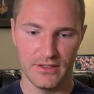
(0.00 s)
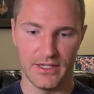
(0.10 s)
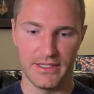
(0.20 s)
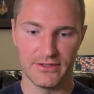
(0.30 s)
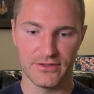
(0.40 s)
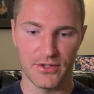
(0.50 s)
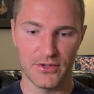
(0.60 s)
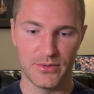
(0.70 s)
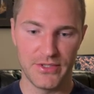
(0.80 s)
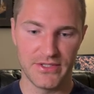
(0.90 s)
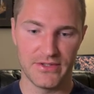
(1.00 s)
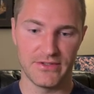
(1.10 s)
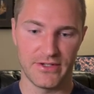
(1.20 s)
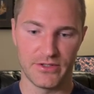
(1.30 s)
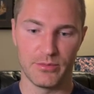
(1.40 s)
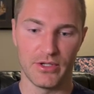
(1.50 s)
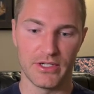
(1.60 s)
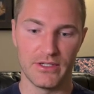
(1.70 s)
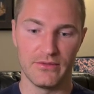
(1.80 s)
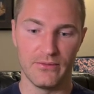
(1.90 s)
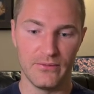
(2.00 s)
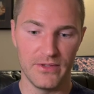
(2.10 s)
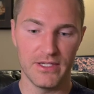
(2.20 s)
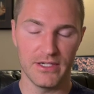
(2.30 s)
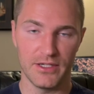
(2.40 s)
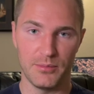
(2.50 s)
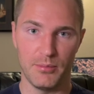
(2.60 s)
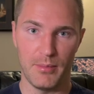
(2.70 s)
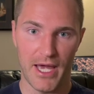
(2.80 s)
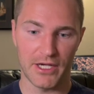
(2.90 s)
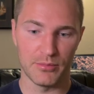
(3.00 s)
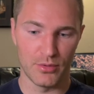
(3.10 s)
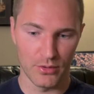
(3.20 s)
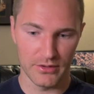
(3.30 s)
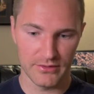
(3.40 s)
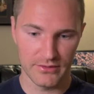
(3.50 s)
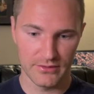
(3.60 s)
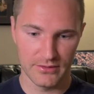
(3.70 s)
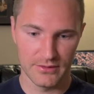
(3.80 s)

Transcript: I installed the Resynthesizer plugin via MacPorts.